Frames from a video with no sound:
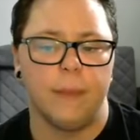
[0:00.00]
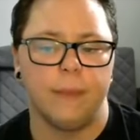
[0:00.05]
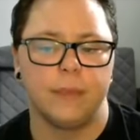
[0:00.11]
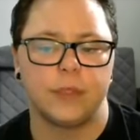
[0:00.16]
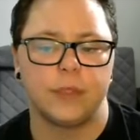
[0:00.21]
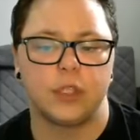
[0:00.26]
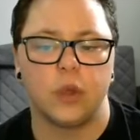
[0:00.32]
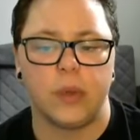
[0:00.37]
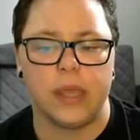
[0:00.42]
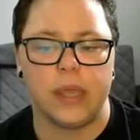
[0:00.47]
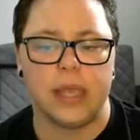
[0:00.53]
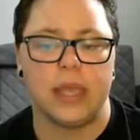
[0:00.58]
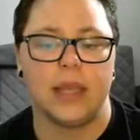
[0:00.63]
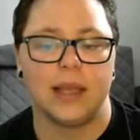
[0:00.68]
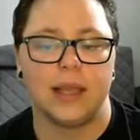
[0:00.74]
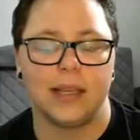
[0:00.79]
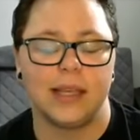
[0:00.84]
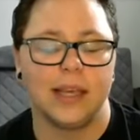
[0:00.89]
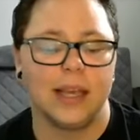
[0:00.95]
So
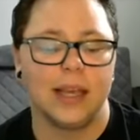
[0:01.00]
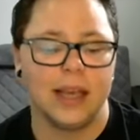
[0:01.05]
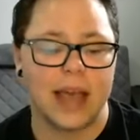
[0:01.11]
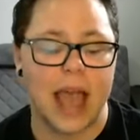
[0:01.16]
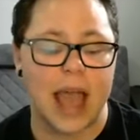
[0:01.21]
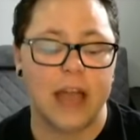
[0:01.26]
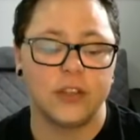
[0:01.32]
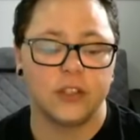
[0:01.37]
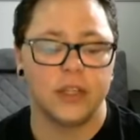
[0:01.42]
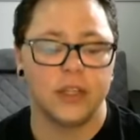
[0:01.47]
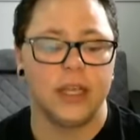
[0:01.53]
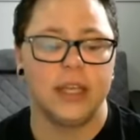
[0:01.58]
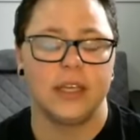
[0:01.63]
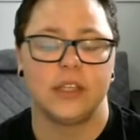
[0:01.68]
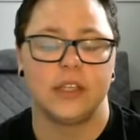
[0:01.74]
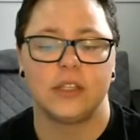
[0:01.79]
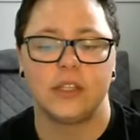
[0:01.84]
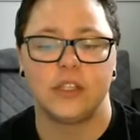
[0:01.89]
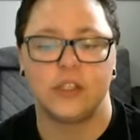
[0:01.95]
he
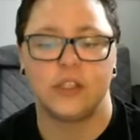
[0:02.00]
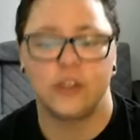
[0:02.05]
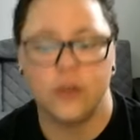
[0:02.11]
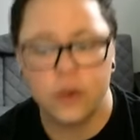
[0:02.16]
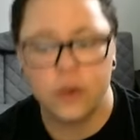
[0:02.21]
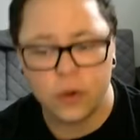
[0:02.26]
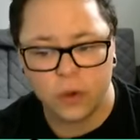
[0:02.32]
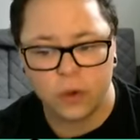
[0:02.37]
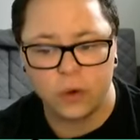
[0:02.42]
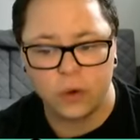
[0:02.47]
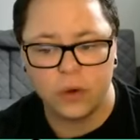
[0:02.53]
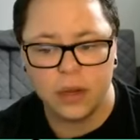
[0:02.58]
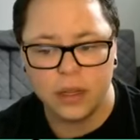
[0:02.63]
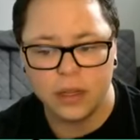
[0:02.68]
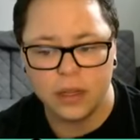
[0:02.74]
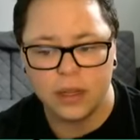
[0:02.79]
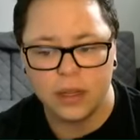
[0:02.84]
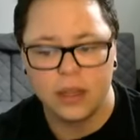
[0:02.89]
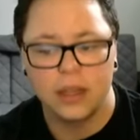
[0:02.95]
actually sued
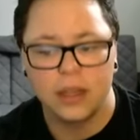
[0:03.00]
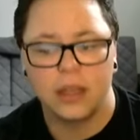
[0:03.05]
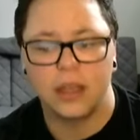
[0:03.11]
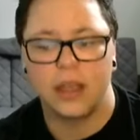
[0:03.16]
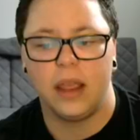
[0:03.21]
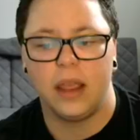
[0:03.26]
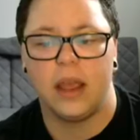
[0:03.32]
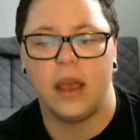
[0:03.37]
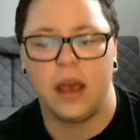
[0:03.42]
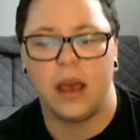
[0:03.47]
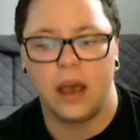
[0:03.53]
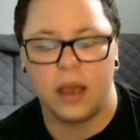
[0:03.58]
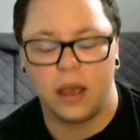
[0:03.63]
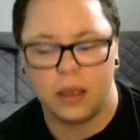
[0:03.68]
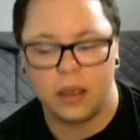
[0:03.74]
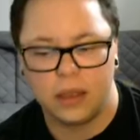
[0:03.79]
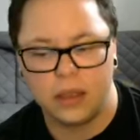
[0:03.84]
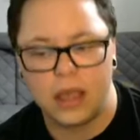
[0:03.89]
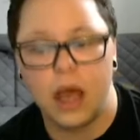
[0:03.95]

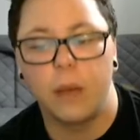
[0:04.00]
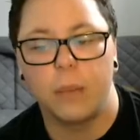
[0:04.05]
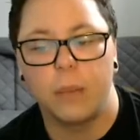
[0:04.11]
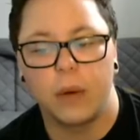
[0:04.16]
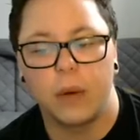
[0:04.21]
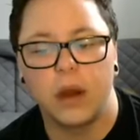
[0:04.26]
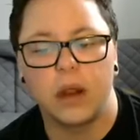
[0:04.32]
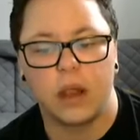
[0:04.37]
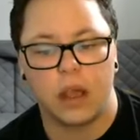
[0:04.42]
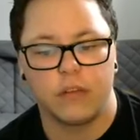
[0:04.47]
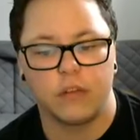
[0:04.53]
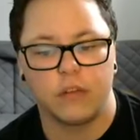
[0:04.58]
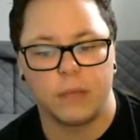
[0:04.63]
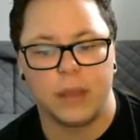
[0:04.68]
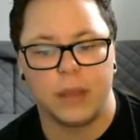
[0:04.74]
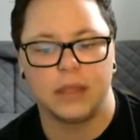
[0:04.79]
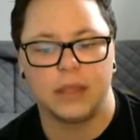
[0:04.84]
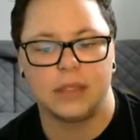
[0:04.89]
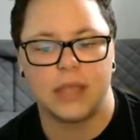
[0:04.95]
the Alberta
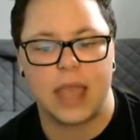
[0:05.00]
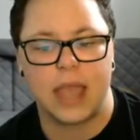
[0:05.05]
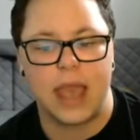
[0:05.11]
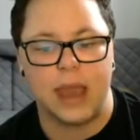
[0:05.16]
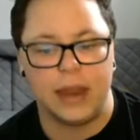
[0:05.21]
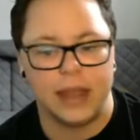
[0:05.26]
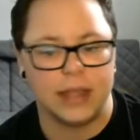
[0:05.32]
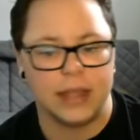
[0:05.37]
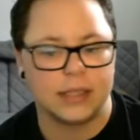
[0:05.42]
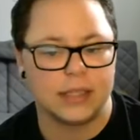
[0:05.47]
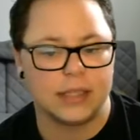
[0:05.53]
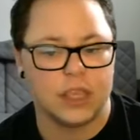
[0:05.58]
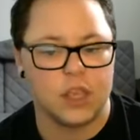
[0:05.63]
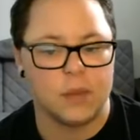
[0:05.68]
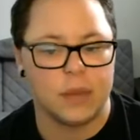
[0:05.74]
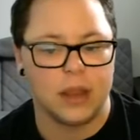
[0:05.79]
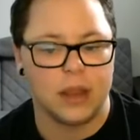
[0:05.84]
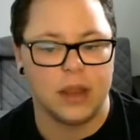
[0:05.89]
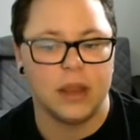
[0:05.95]
government and its
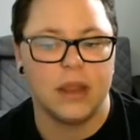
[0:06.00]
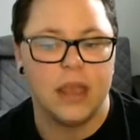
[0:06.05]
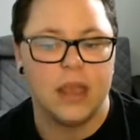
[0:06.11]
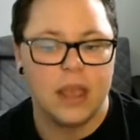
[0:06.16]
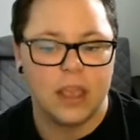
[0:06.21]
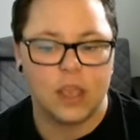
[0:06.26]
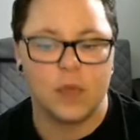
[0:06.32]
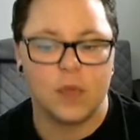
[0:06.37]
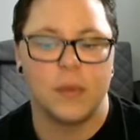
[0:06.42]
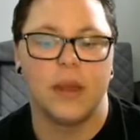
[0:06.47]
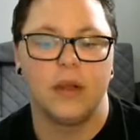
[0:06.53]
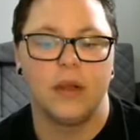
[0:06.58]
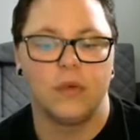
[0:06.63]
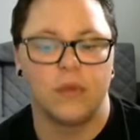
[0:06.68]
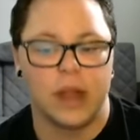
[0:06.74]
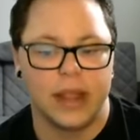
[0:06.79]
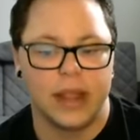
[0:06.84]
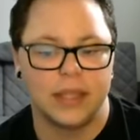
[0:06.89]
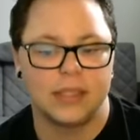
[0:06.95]
Human
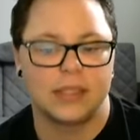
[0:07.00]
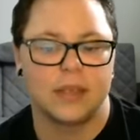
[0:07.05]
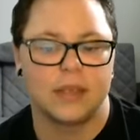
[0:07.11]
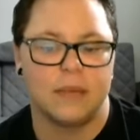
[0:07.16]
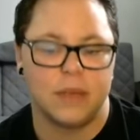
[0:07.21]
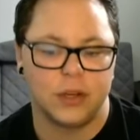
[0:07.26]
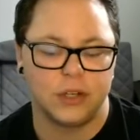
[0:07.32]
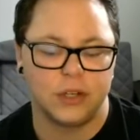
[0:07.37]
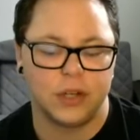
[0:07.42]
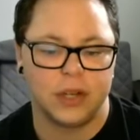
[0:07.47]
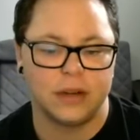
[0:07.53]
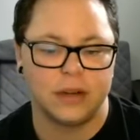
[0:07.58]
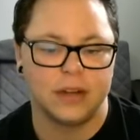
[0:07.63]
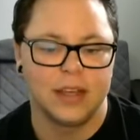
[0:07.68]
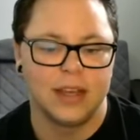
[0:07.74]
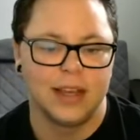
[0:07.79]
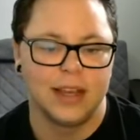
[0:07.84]
Rights Commission.